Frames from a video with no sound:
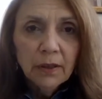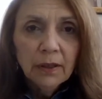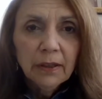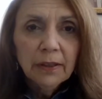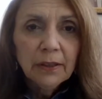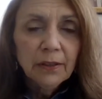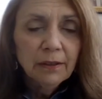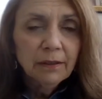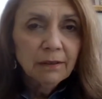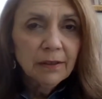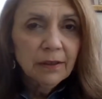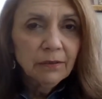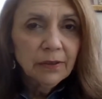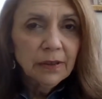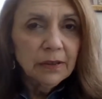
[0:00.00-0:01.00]
and I
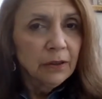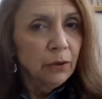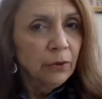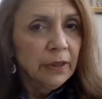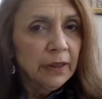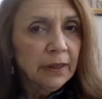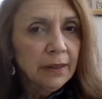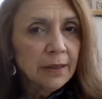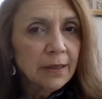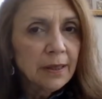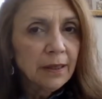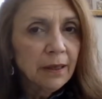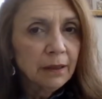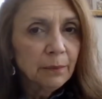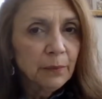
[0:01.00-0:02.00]
give little old ladies the
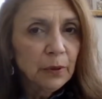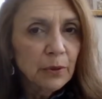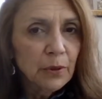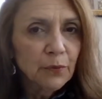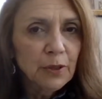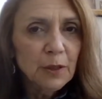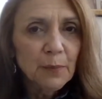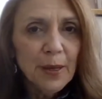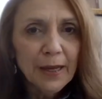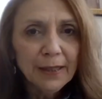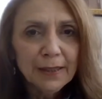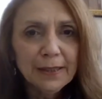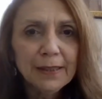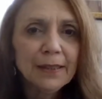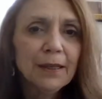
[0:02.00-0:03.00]
utmost
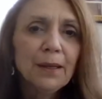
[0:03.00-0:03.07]
respect,